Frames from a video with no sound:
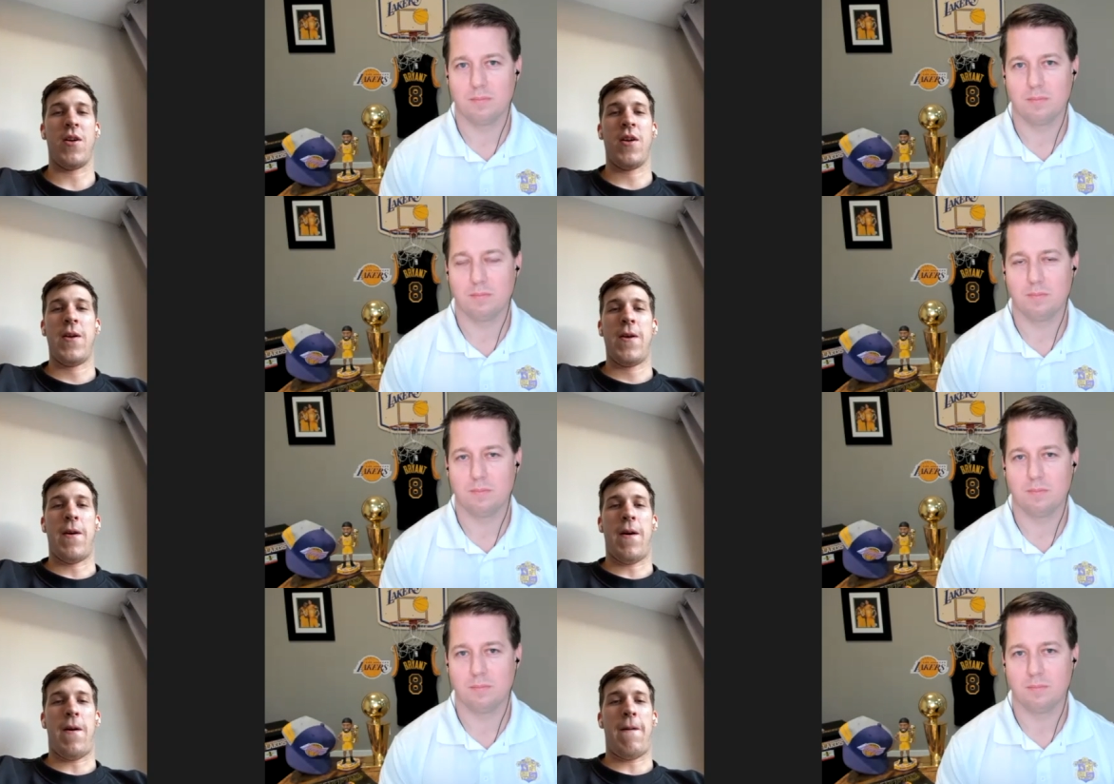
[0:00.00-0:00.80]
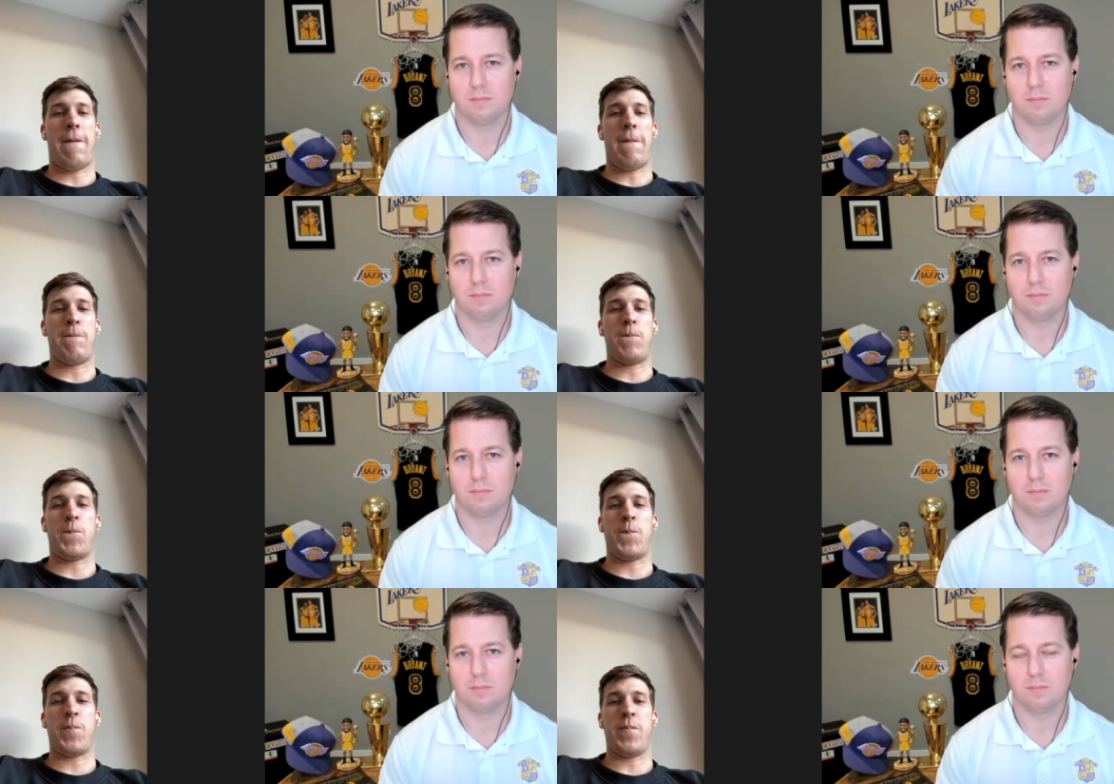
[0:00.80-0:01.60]
Speaker 1: So,
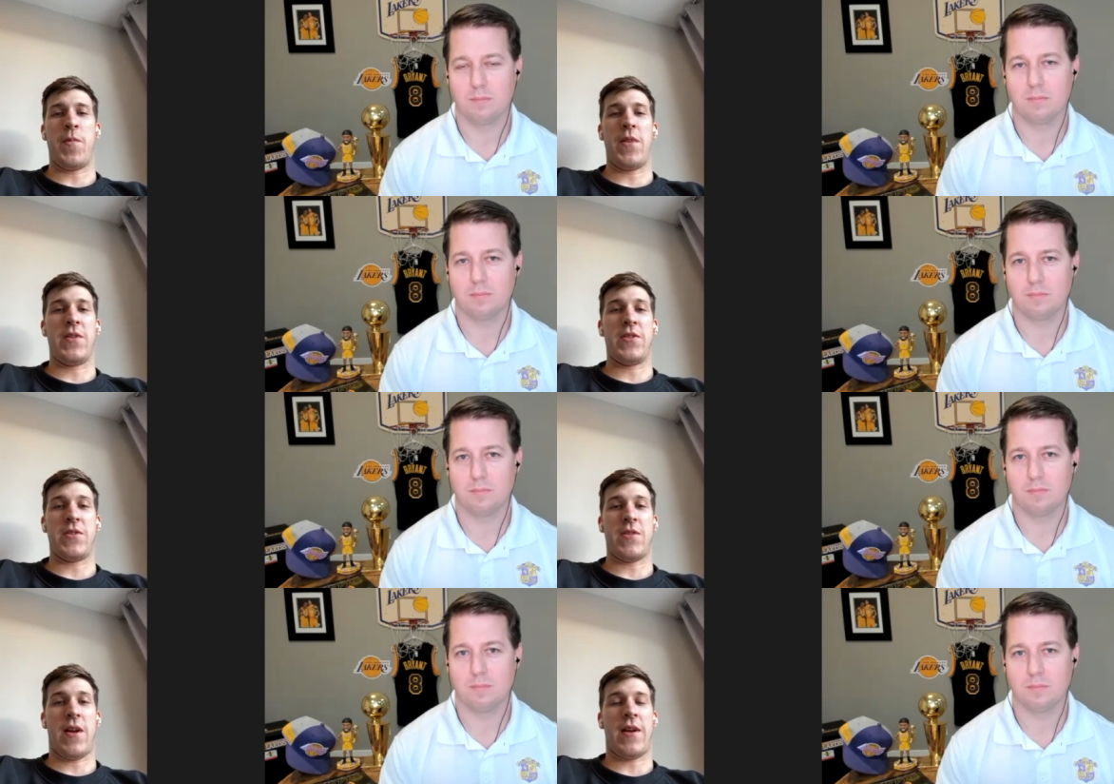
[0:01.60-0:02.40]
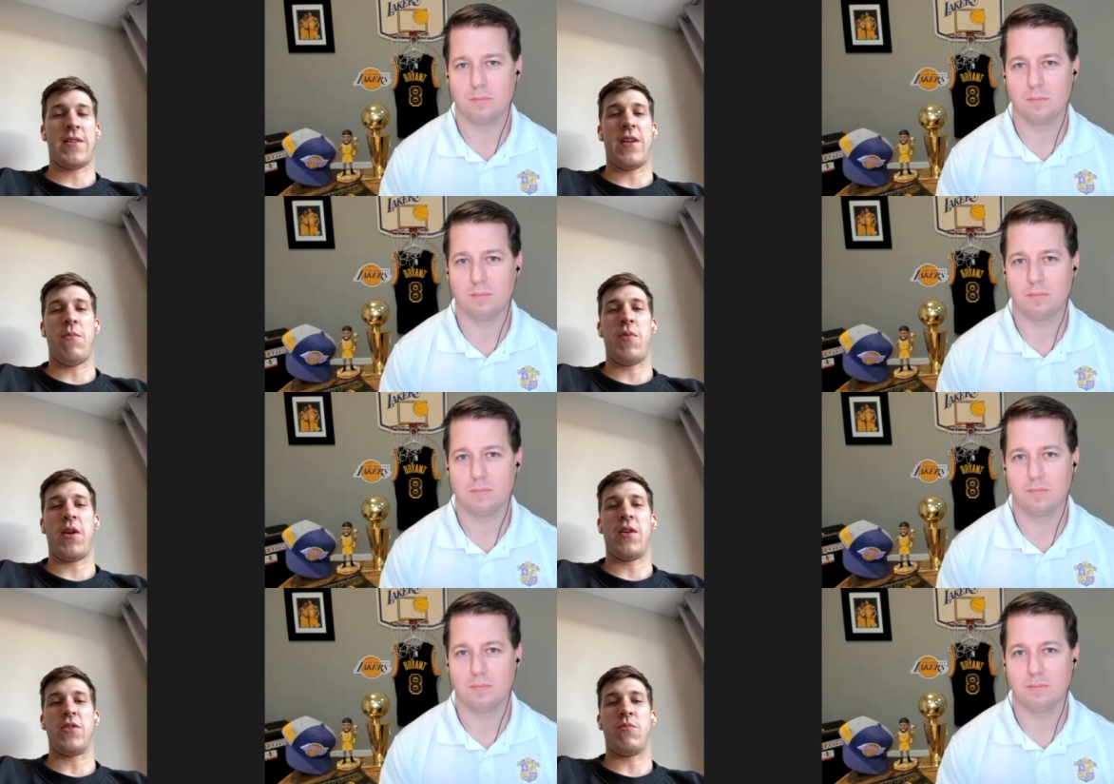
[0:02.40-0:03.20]
um, really just like I said,